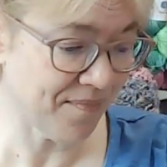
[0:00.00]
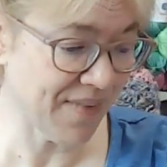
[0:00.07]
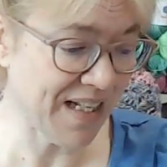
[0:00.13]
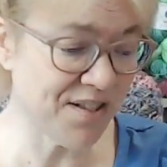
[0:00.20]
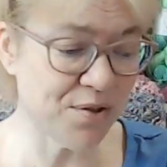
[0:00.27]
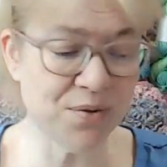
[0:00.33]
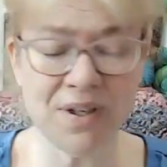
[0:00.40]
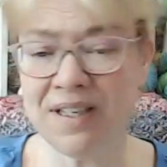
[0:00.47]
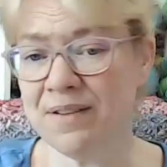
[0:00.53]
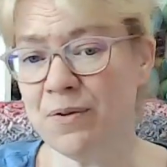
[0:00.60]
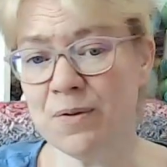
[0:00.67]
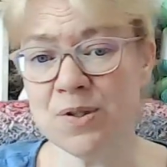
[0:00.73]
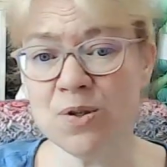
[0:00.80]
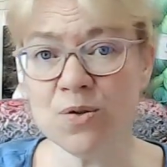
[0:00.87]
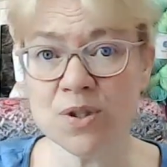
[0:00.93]
So there
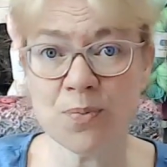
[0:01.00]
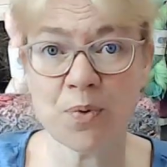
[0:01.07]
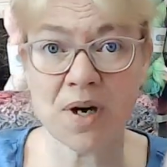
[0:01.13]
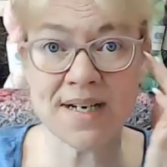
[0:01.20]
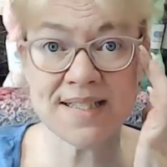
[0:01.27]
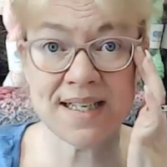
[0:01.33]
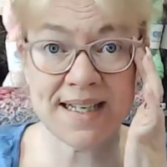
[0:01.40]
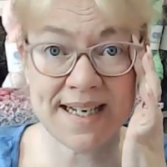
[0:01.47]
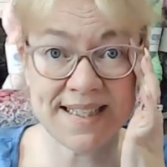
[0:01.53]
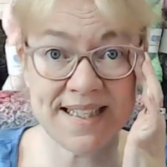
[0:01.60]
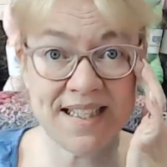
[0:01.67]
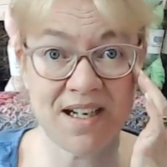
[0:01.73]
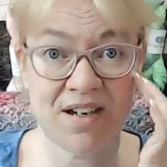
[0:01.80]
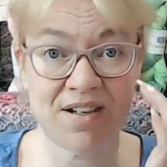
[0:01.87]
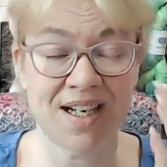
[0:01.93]
was no surprise I like the
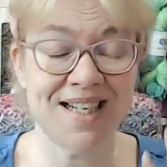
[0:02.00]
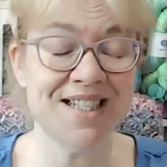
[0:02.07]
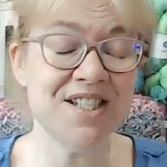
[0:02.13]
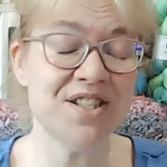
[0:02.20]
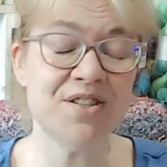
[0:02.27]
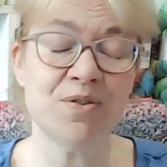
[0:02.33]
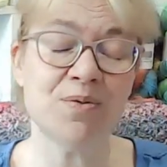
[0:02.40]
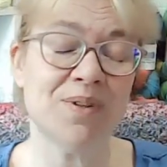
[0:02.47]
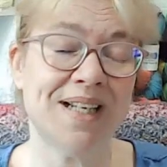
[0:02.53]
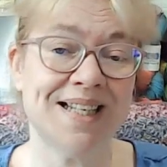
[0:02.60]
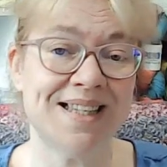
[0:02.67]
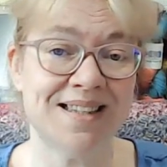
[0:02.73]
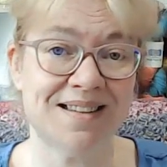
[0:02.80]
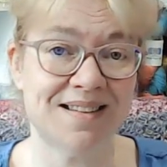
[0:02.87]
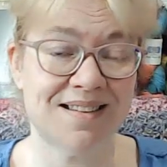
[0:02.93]
yarn. I just don't like,
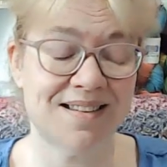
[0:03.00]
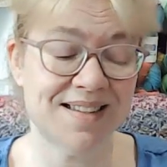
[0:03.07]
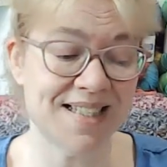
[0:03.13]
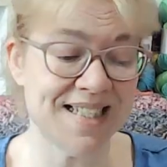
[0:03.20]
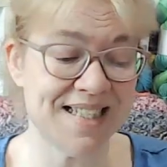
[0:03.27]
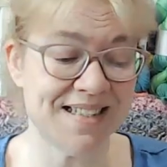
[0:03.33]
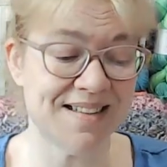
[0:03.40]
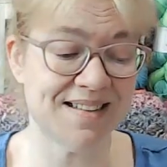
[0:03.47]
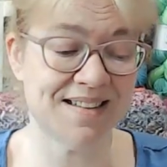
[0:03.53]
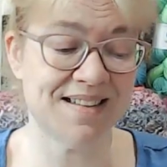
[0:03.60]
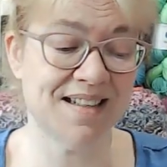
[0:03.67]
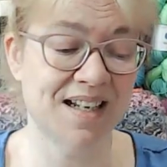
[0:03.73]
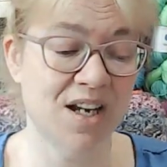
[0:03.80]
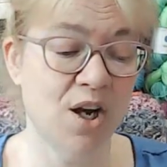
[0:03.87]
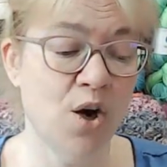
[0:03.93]
didn't,
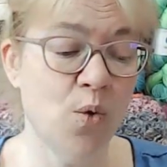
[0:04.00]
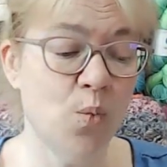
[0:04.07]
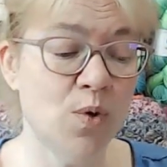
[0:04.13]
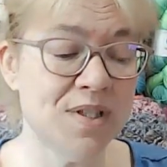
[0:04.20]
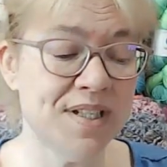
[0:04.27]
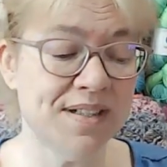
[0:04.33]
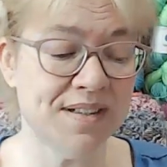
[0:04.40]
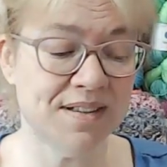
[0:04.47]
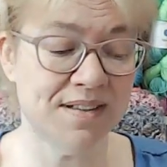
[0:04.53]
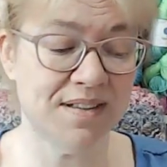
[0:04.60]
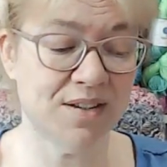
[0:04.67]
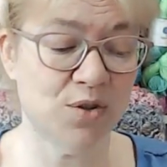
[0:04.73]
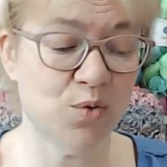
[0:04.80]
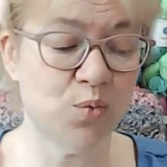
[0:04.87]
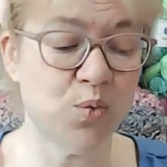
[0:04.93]
wasn't
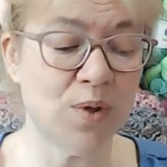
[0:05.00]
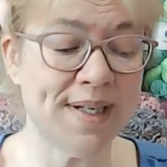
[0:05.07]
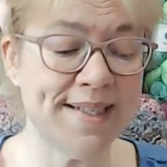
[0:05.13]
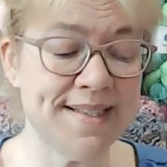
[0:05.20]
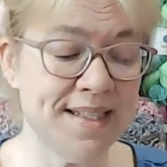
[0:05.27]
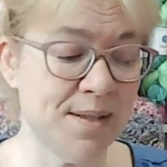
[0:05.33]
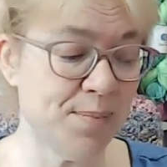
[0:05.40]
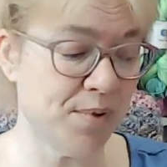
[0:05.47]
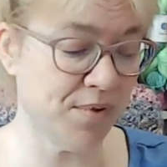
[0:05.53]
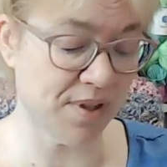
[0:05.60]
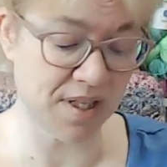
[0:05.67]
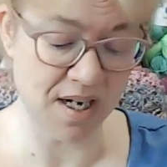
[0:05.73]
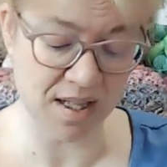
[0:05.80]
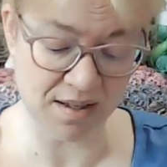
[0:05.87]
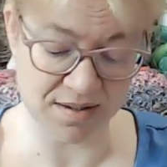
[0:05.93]
crazy about the
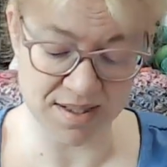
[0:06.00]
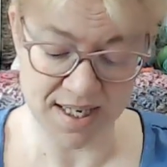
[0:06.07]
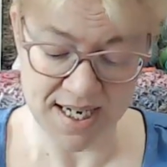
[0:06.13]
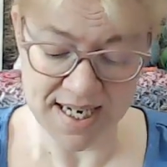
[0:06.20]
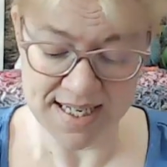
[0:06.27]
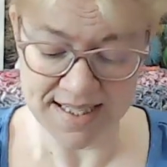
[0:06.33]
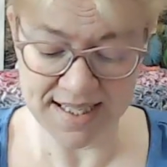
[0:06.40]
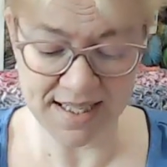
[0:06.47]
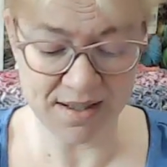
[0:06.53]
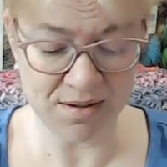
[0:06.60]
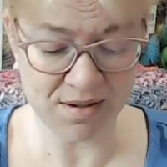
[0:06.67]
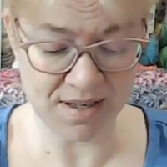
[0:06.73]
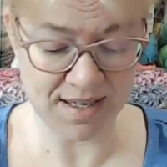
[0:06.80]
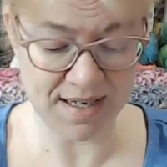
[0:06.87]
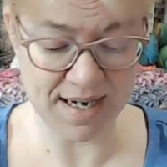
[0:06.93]
colors. See, I
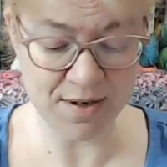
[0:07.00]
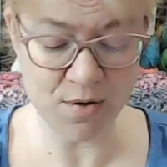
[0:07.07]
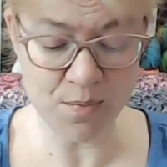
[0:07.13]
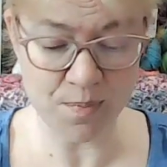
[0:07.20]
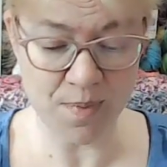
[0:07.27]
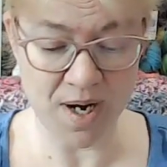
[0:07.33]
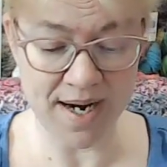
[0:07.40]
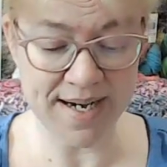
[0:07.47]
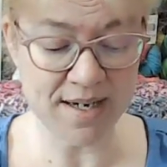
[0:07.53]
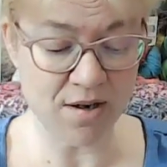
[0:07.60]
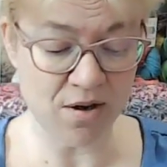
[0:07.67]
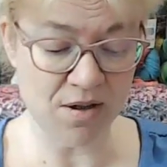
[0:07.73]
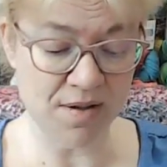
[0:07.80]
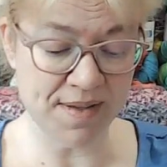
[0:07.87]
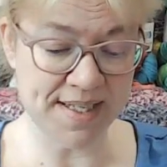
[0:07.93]
don't, I don't mind
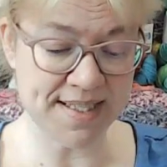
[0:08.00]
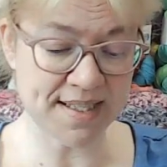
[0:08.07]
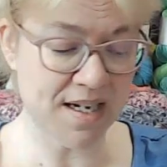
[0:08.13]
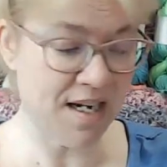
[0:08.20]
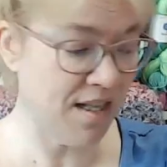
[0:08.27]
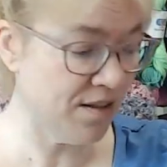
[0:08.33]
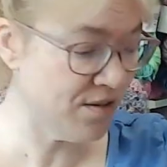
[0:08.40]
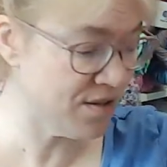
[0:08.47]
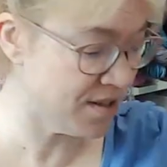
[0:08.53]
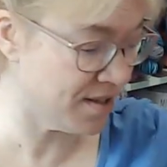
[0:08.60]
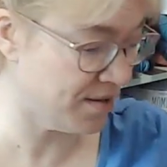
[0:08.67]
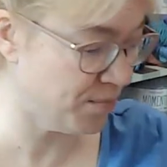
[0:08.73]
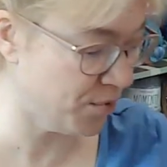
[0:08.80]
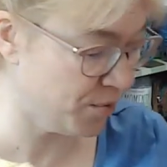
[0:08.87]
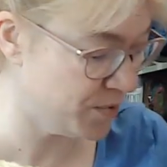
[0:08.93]
all these colors. The,
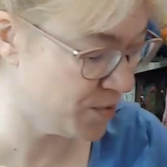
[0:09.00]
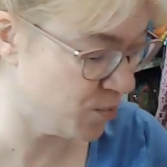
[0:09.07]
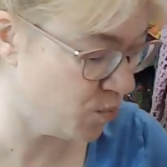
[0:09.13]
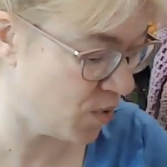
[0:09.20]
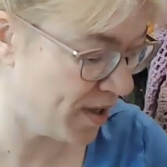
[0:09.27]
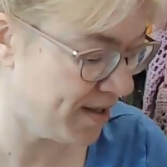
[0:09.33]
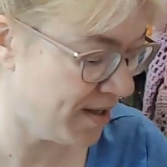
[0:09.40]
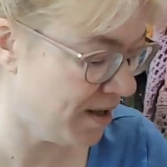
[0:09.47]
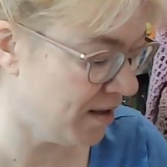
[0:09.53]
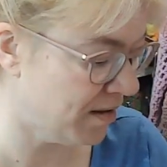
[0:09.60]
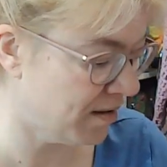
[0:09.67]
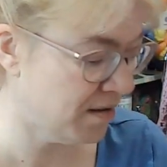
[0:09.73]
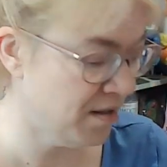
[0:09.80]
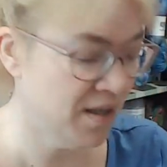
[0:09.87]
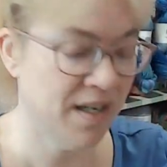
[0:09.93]
there was one
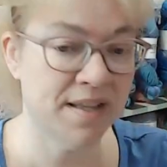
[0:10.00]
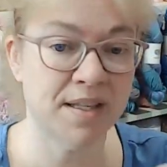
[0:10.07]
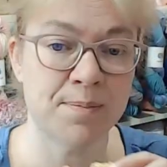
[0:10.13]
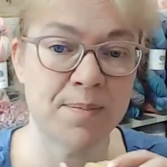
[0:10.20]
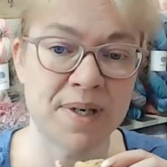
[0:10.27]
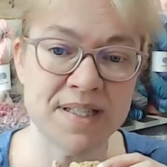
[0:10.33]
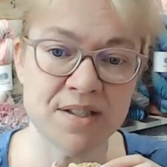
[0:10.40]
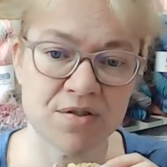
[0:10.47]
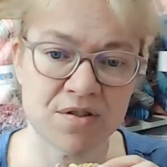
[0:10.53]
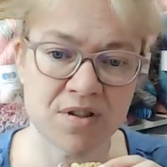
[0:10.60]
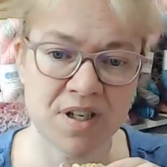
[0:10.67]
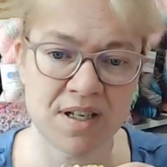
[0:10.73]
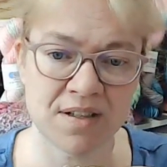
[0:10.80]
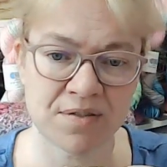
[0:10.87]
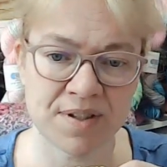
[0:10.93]
color, the mustard
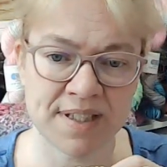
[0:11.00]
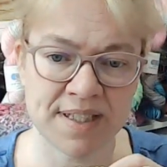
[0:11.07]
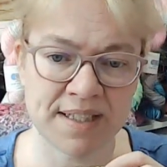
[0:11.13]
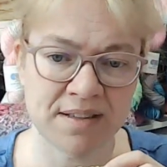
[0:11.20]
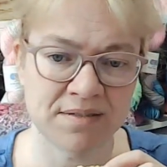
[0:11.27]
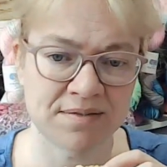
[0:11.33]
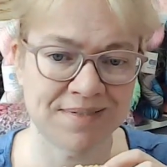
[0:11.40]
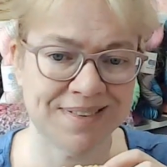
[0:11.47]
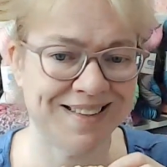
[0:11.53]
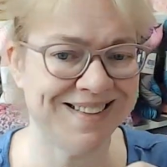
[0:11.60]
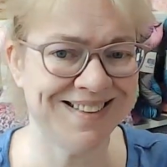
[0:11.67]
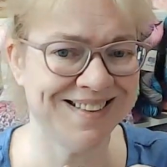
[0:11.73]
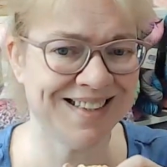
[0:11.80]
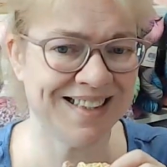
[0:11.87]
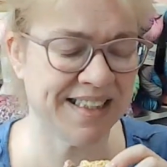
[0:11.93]
color in there. I
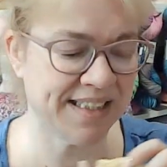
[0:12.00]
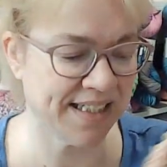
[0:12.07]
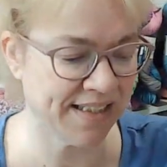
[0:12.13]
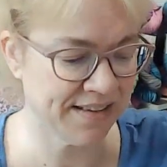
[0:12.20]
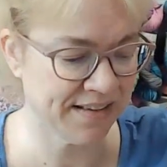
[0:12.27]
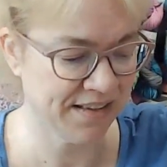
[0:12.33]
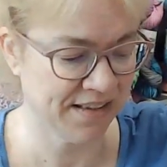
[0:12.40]
didn't like that.